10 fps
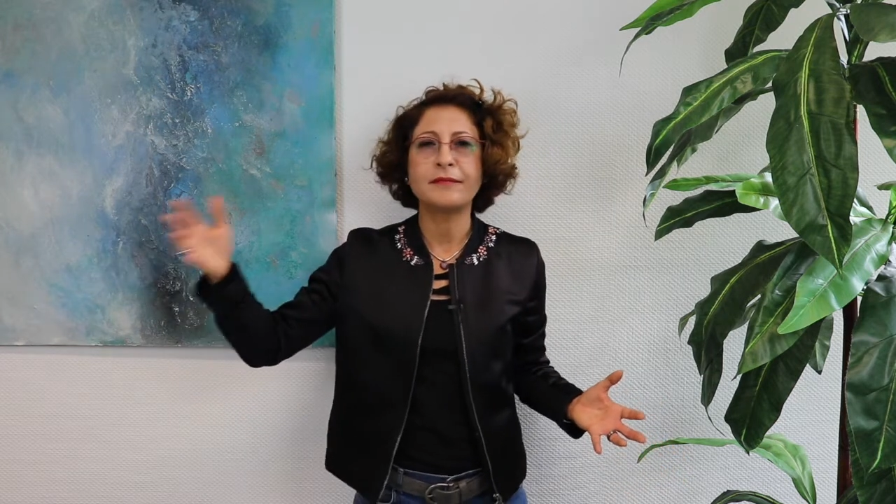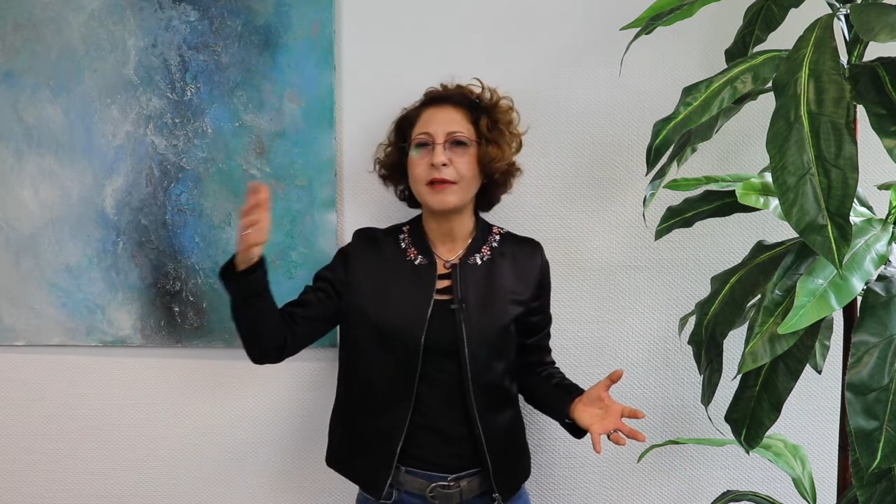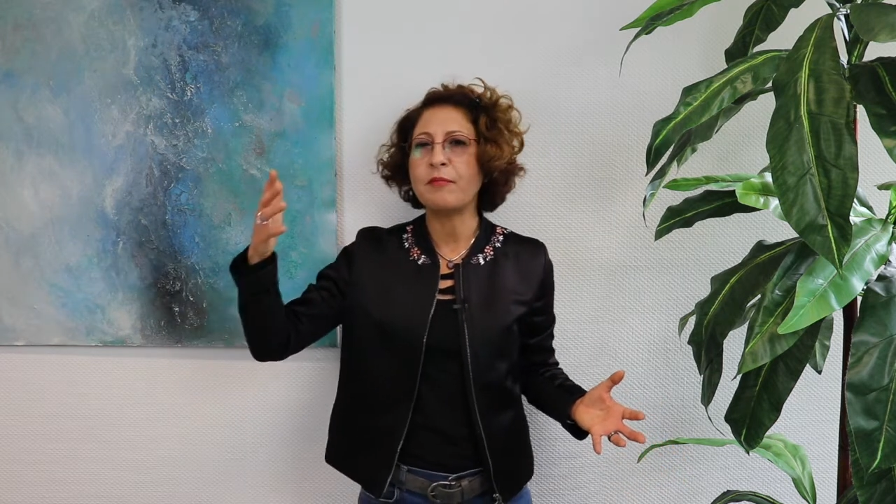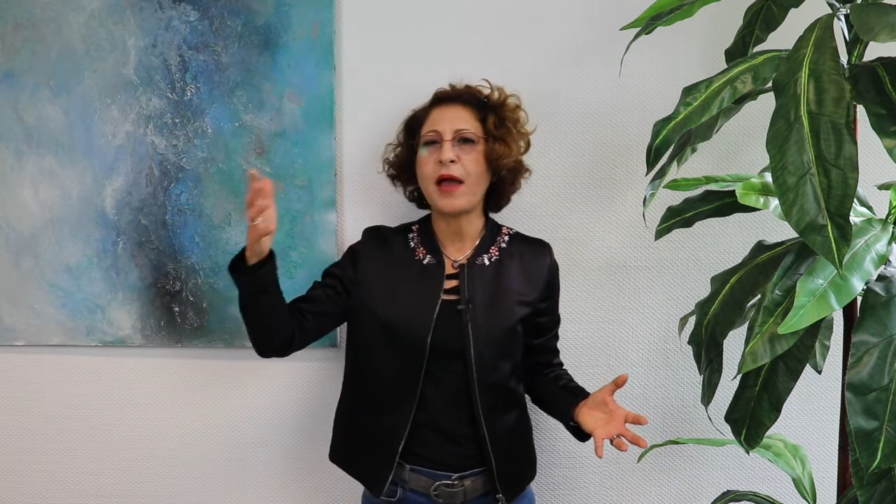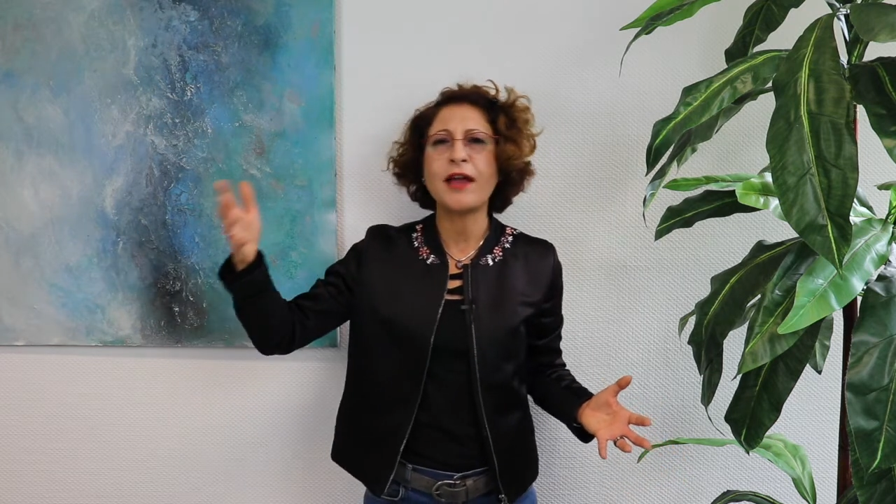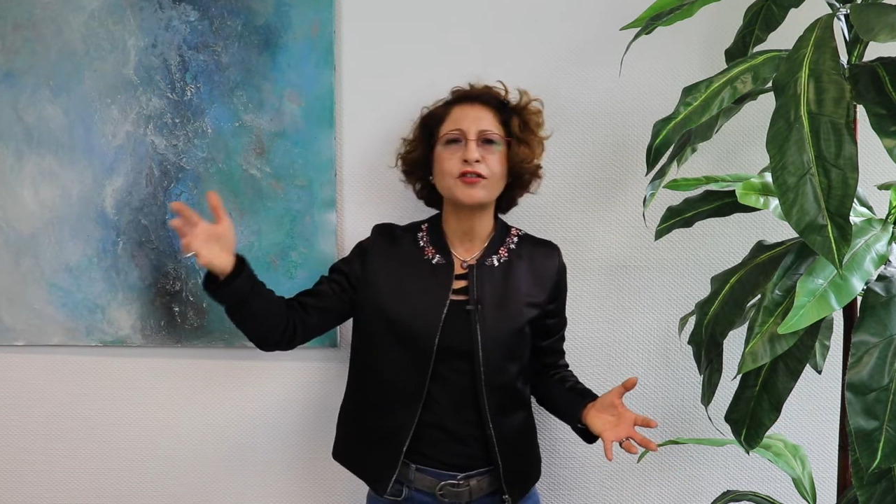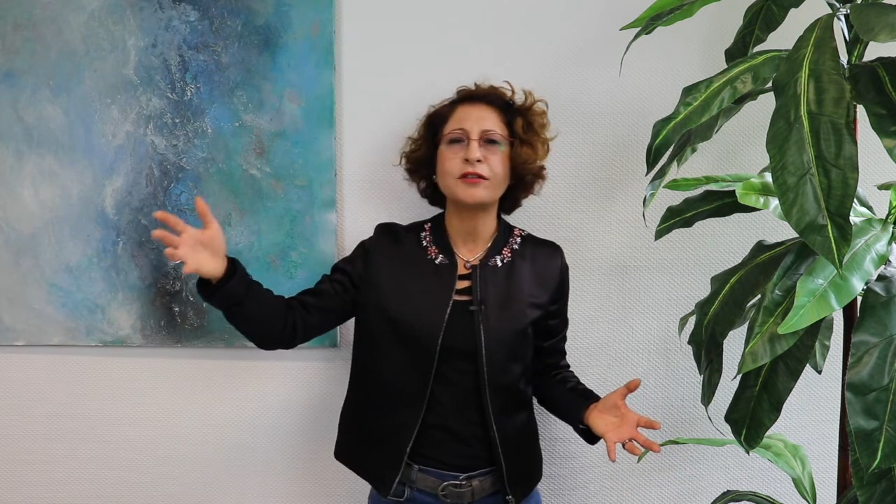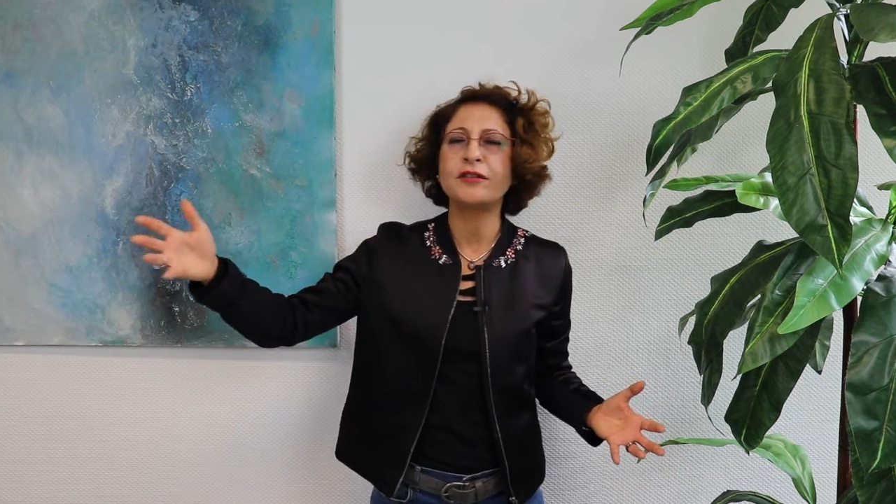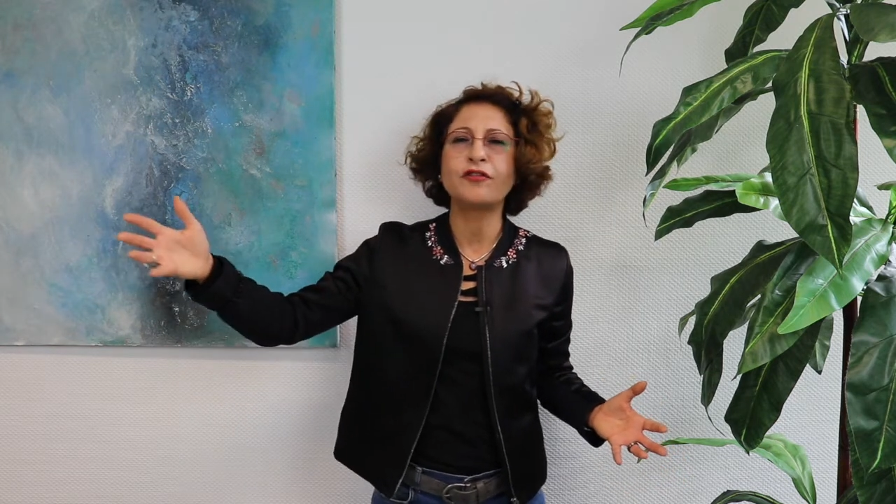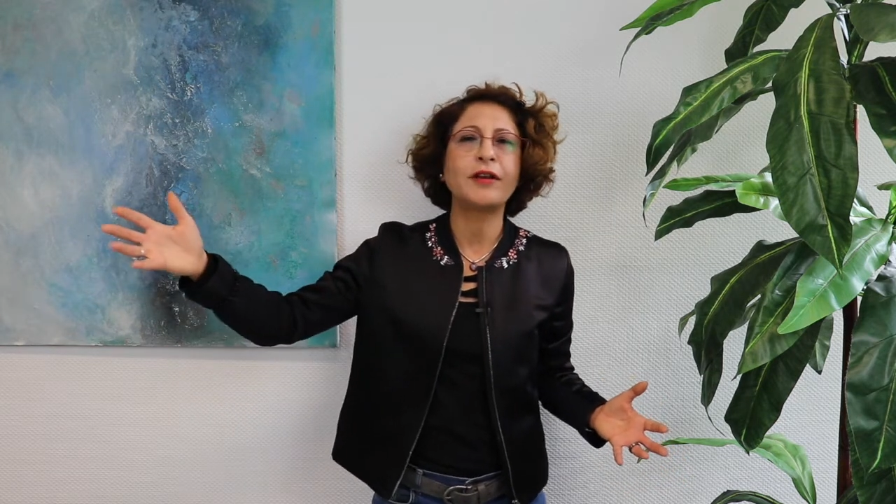
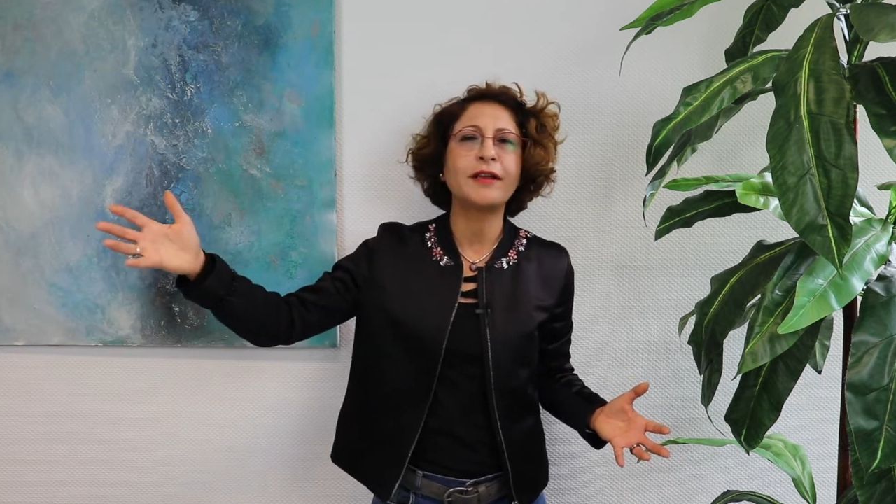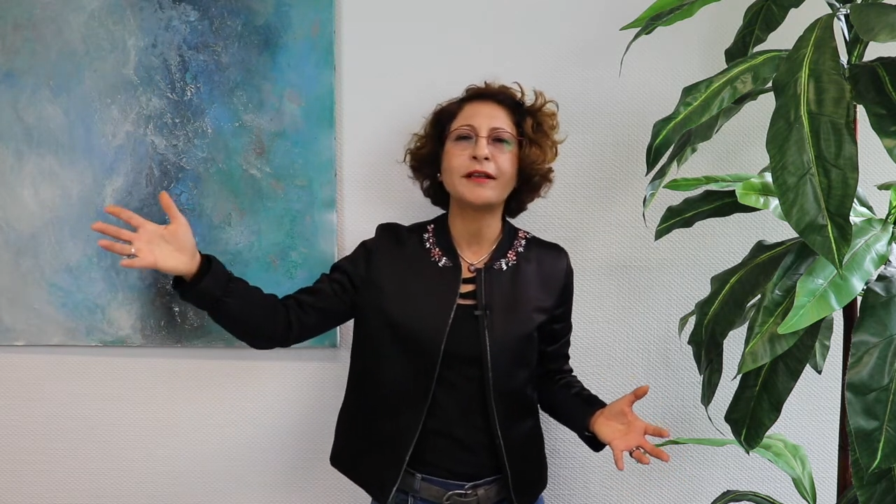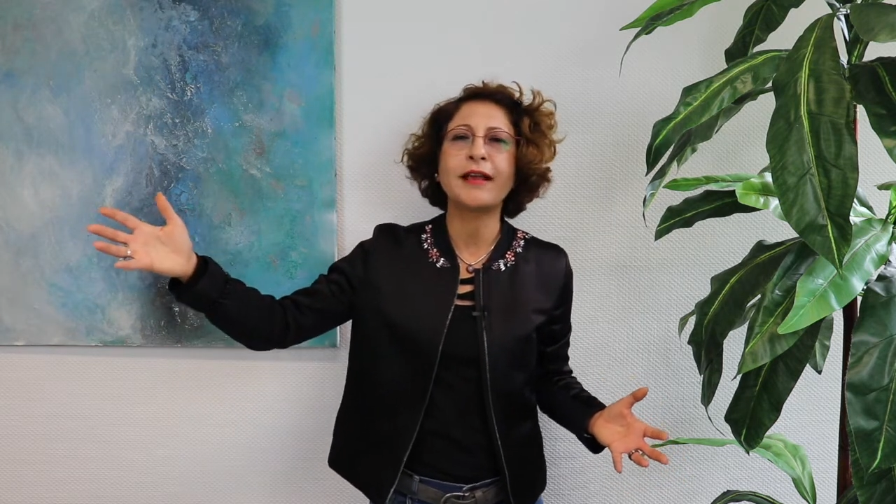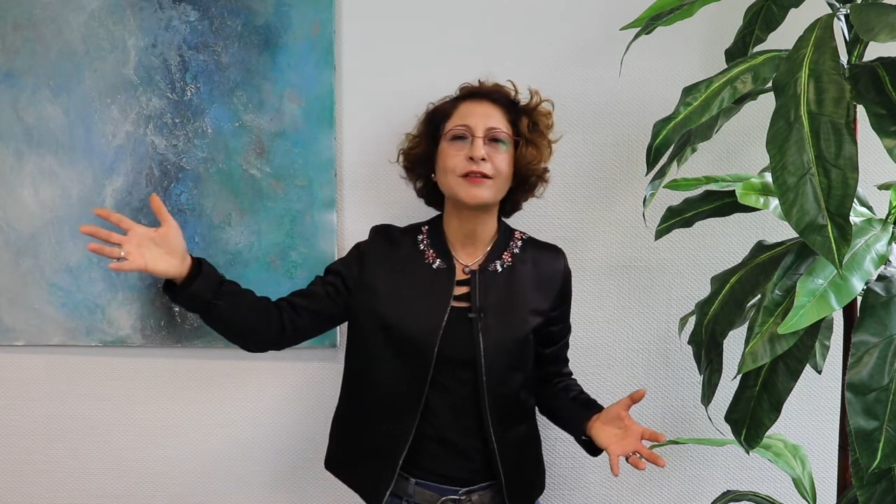imagined drinking